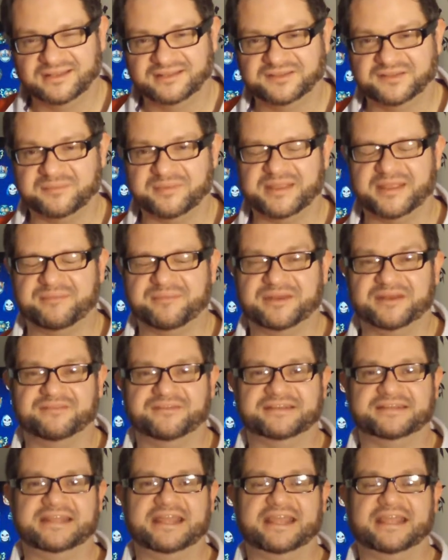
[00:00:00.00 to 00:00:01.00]
to be a bit of a
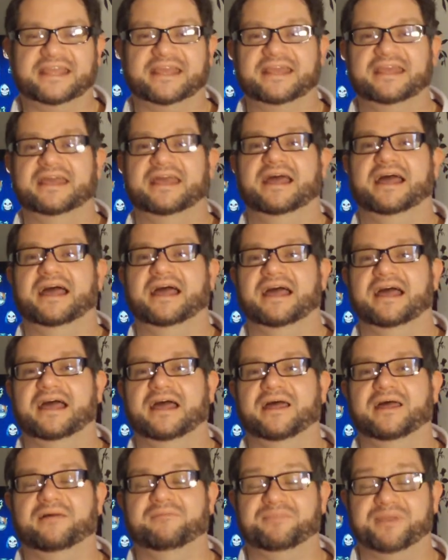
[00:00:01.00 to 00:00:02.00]
dick.
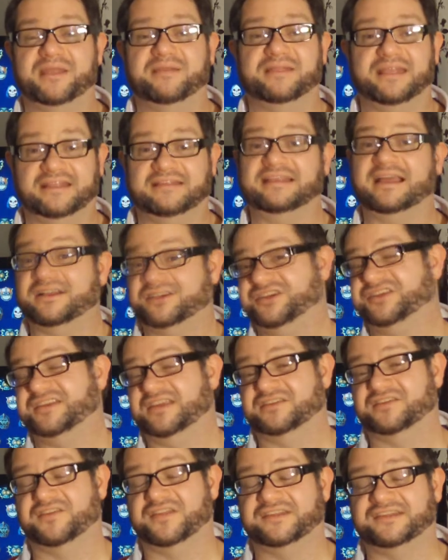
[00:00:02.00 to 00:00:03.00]
And it actually
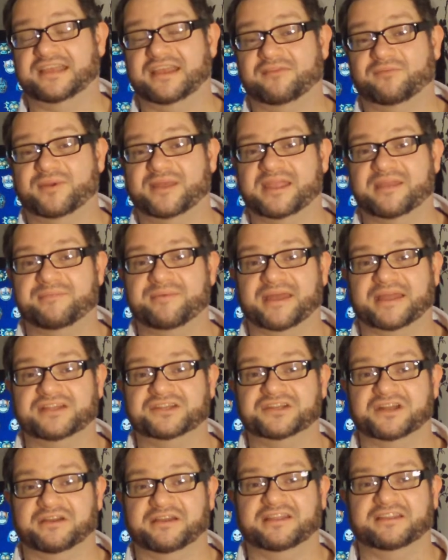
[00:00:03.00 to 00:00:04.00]
says on the TF Wiki page,
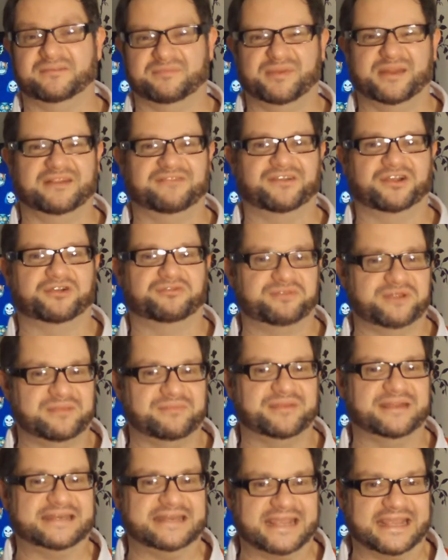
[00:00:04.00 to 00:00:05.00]
you know, he's a bit of a
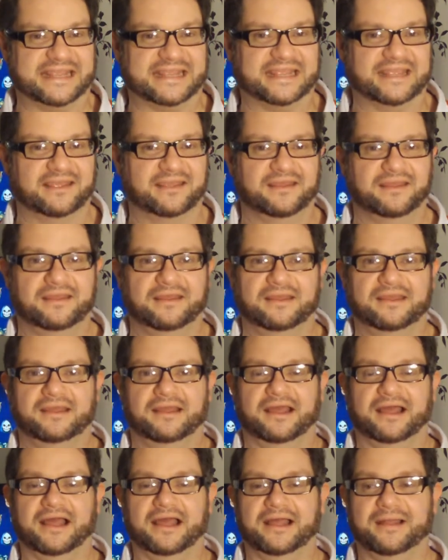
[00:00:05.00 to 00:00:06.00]
creepy dick.
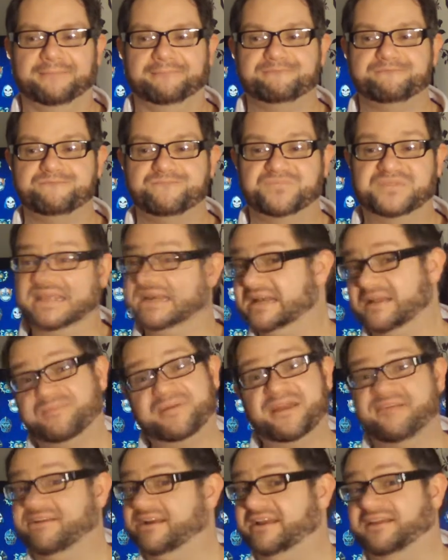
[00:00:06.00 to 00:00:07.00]
Didn't
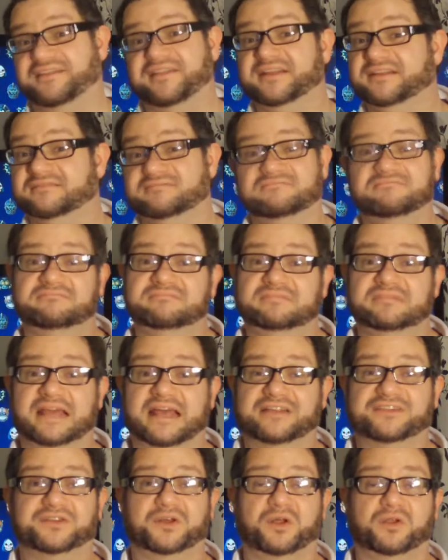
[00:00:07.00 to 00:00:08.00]
appear in anything
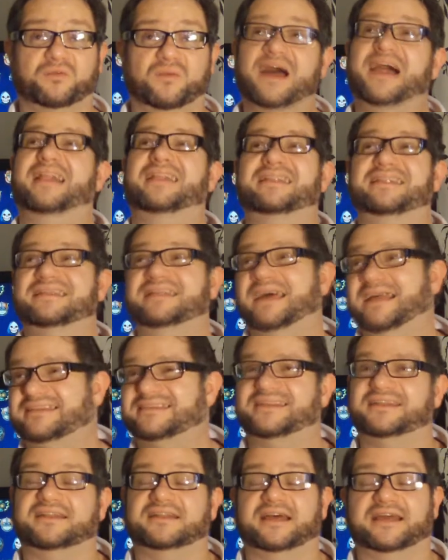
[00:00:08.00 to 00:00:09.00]
at all. Well, I
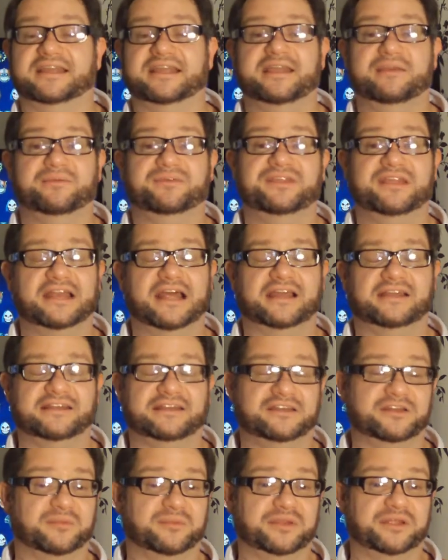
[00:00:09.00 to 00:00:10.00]
tell a lie. He was in
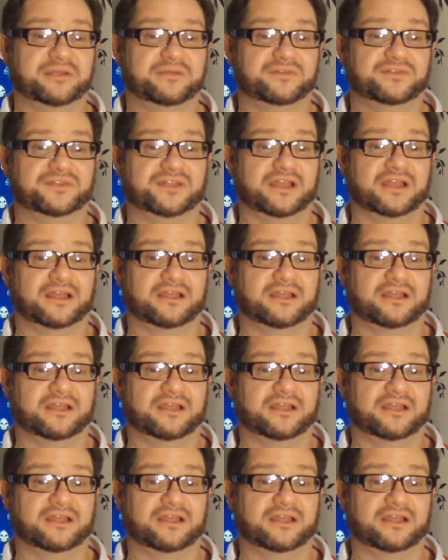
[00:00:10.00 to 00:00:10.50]
IDW's